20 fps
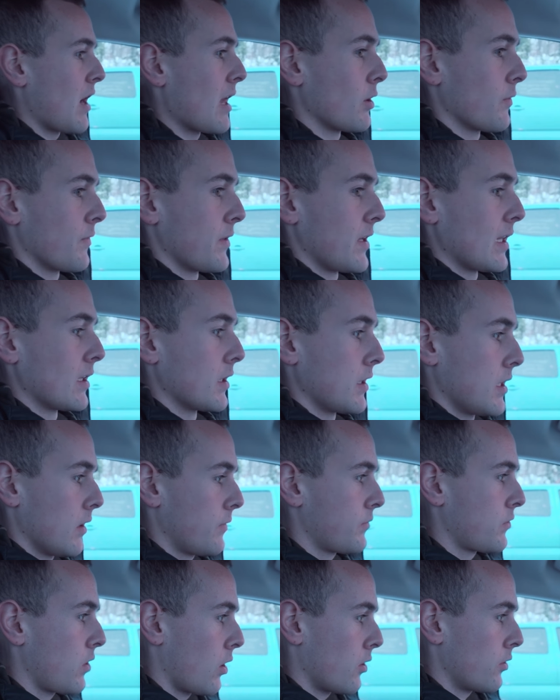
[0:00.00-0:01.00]
dollar vanilla
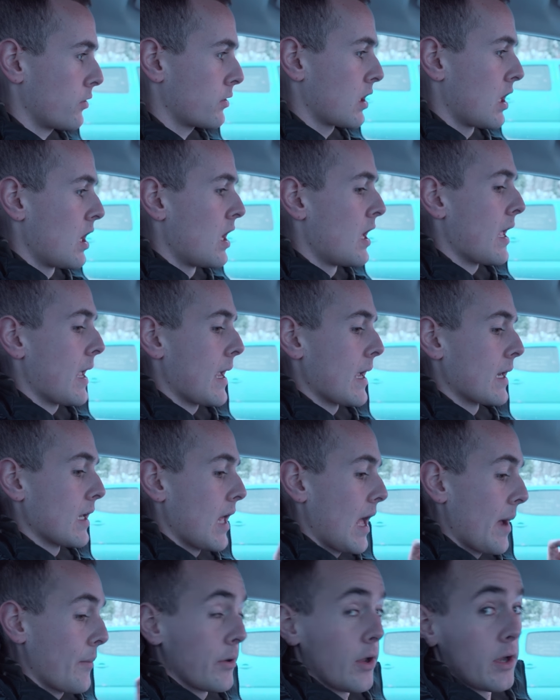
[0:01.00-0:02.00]
gift card, and
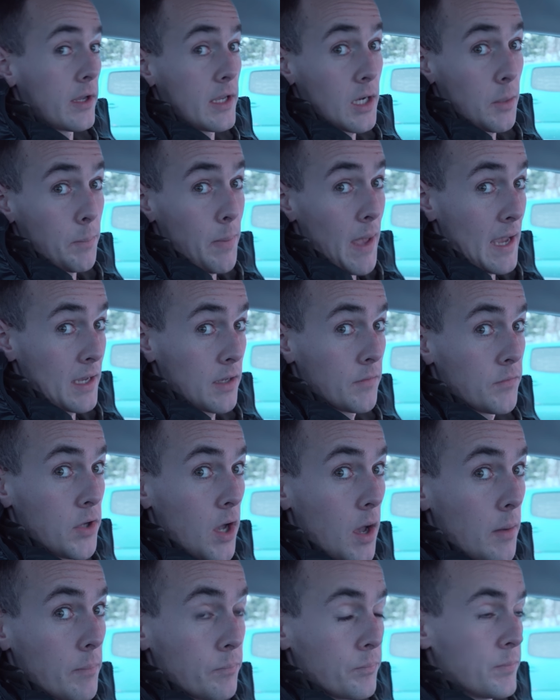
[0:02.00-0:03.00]
I'm gonna get a pack of
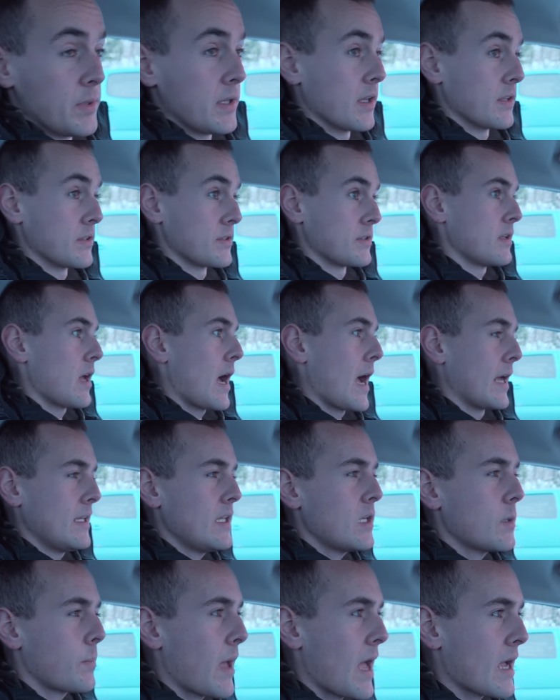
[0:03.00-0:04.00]
gum because I
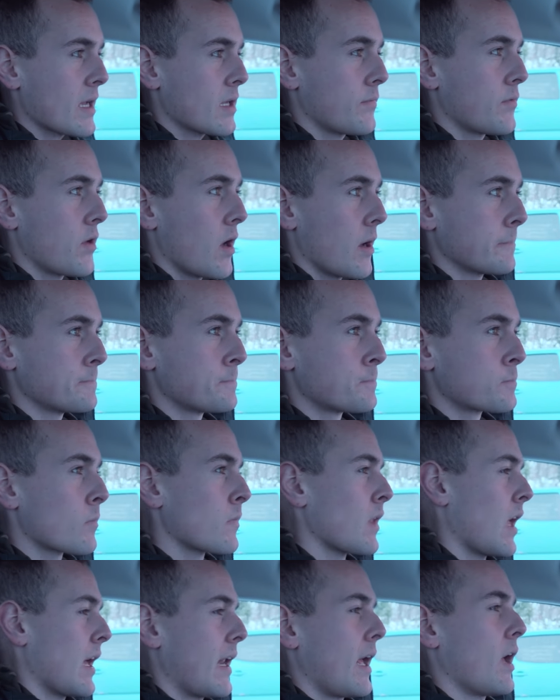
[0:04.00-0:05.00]
need a pack of gum,
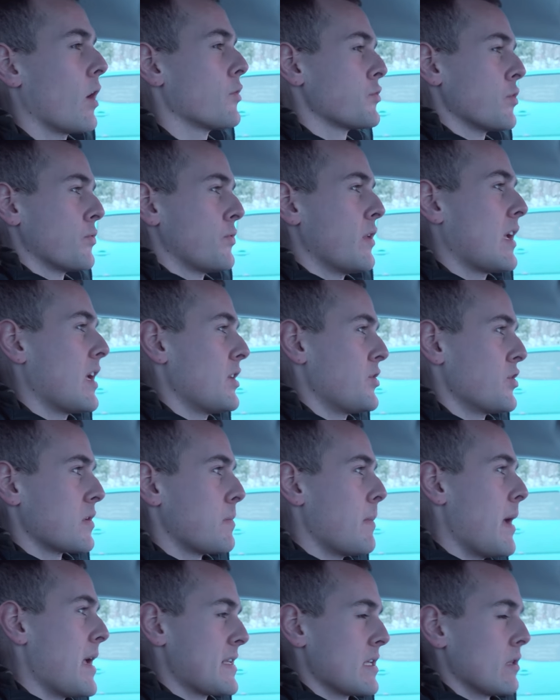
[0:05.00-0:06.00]
and I also think it
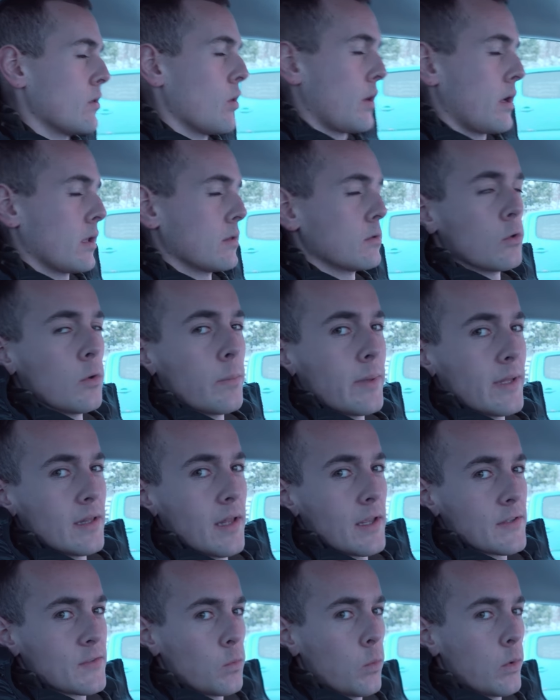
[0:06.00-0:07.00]
just makes it look a little bit
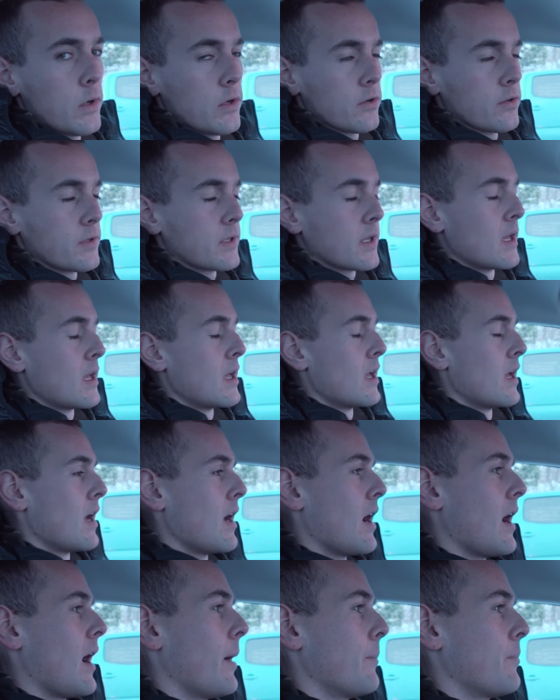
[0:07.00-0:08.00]
less weird.
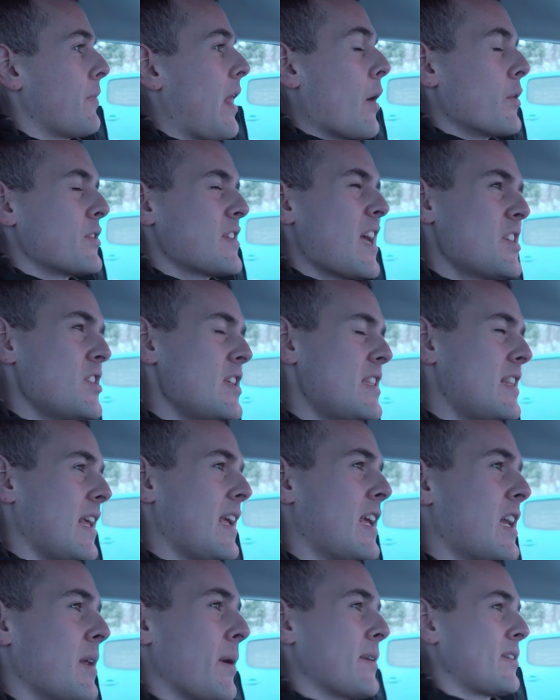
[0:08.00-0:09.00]
Um, I was actually
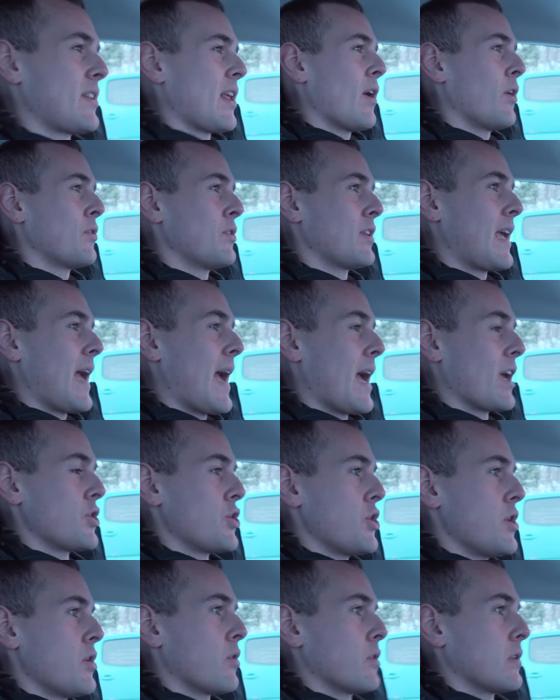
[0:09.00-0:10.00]
thinking about telling the
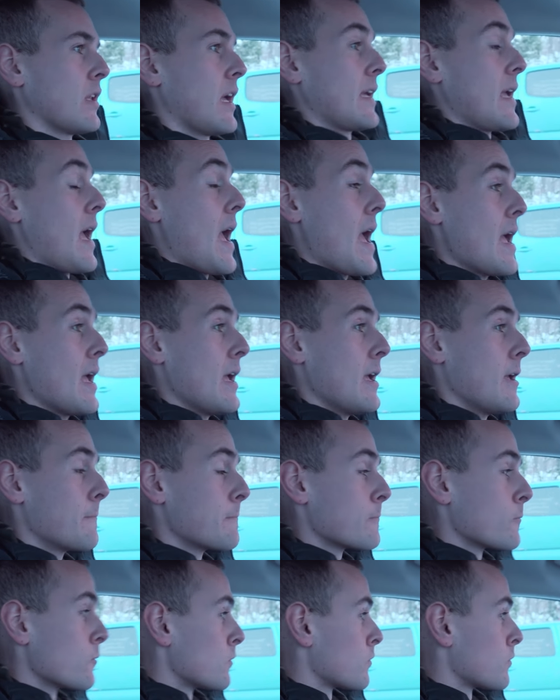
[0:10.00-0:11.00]
cashier, like, hey,
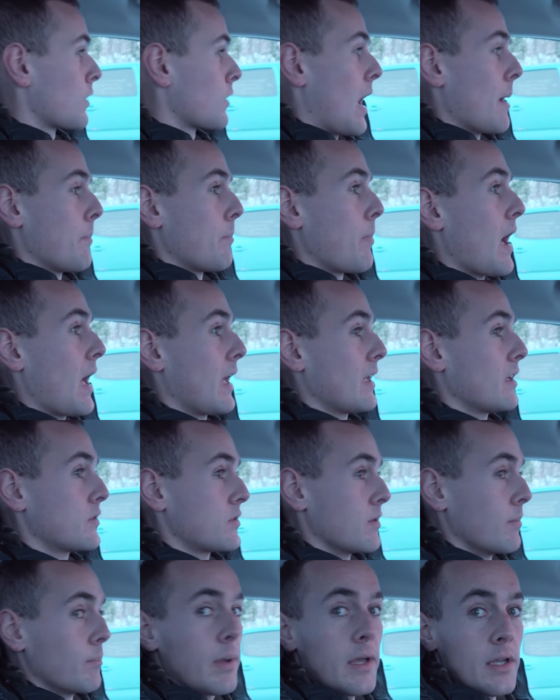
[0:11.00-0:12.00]
I'm buying
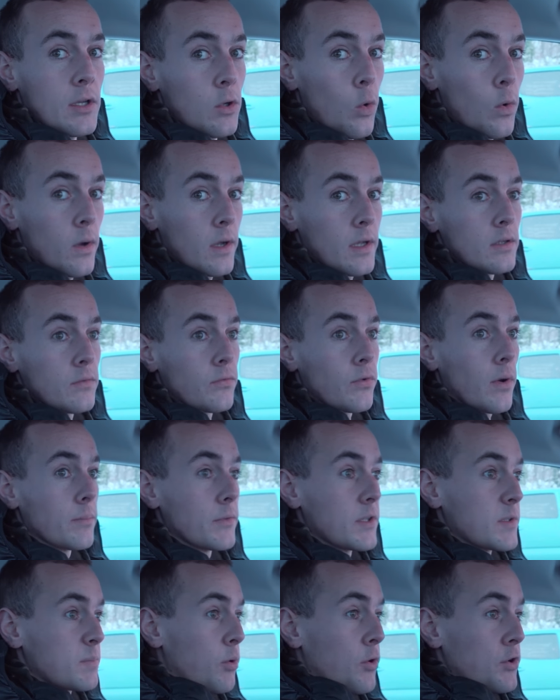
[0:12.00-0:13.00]
some Bitcoin from
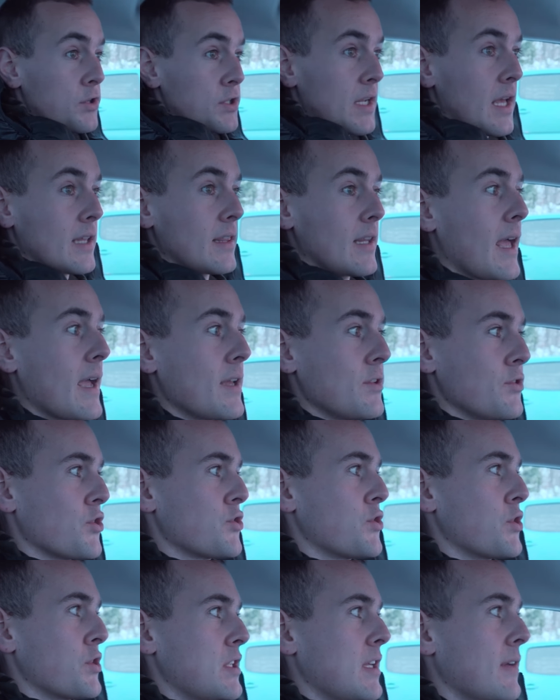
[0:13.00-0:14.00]
this person online
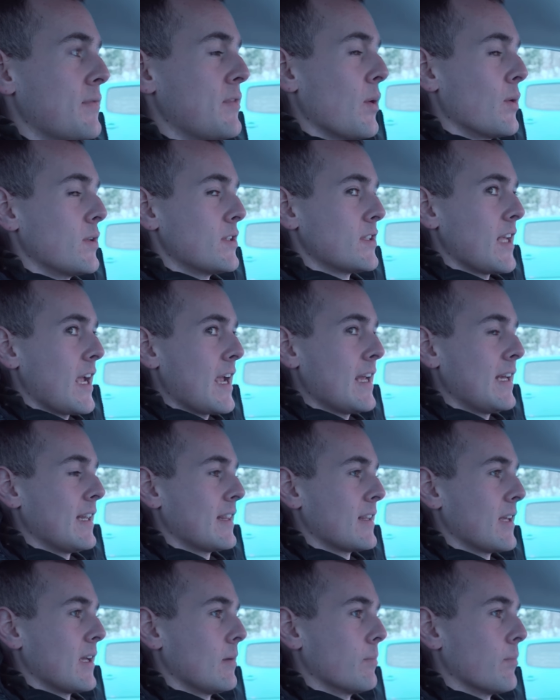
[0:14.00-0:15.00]
just to see if they would say
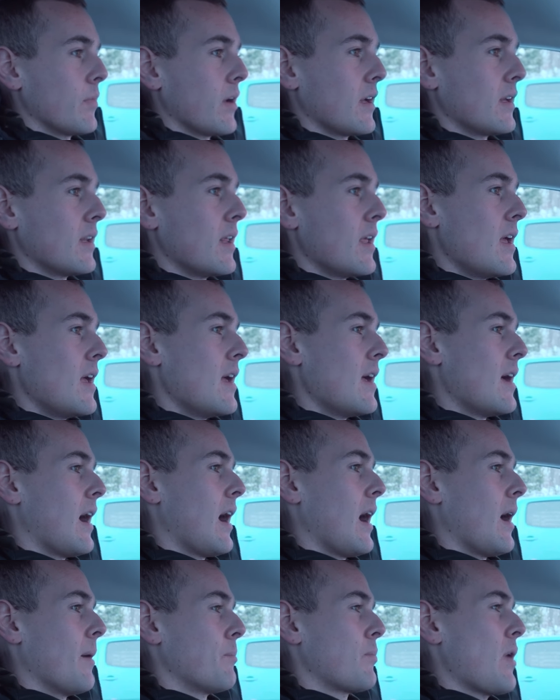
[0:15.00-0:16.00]
anything, but
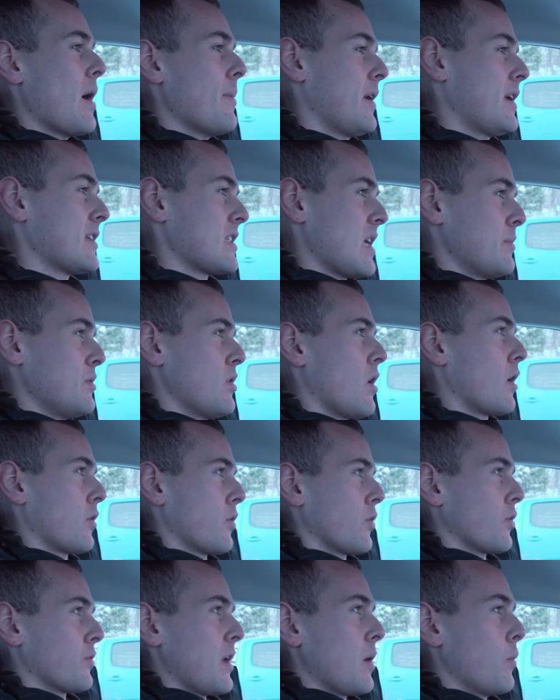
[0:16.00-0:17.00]
um, probably because I'm
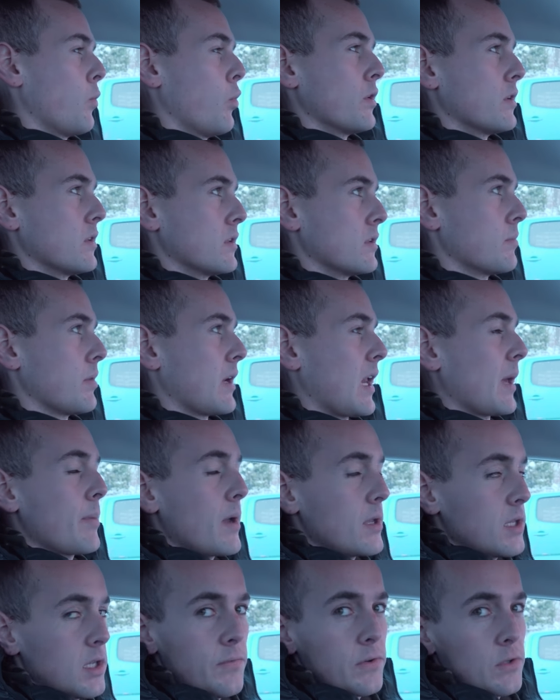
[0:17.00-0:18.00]
younger, they wouldn't. But I
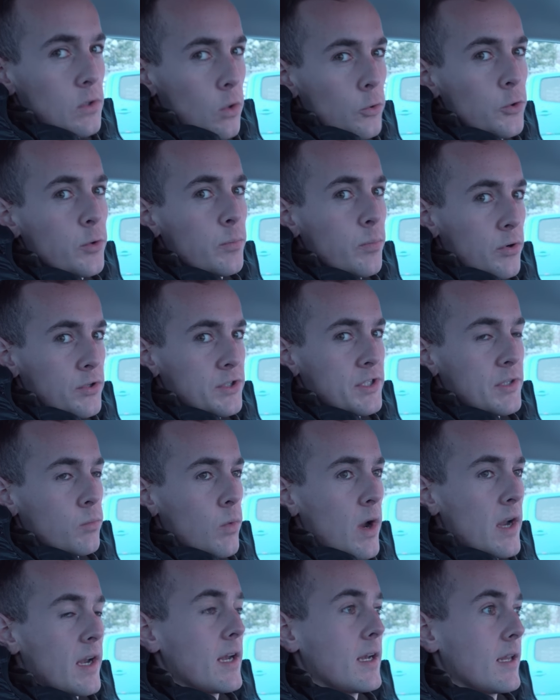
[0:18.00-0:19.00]
bet you if an older person
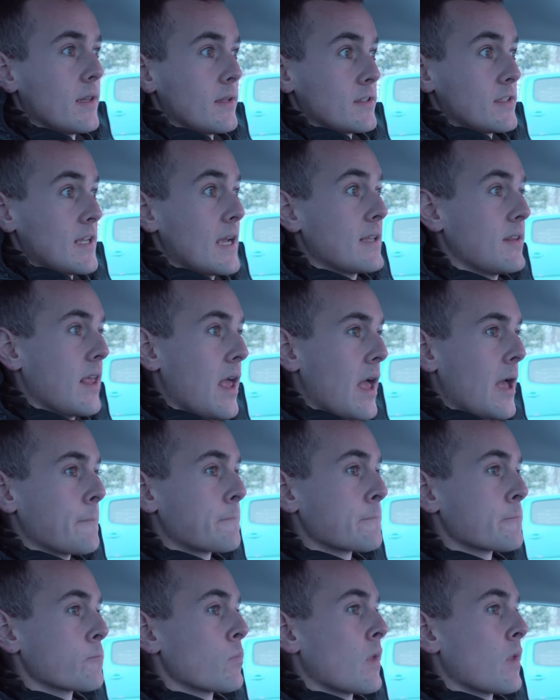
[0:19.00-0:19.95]
went in and said that,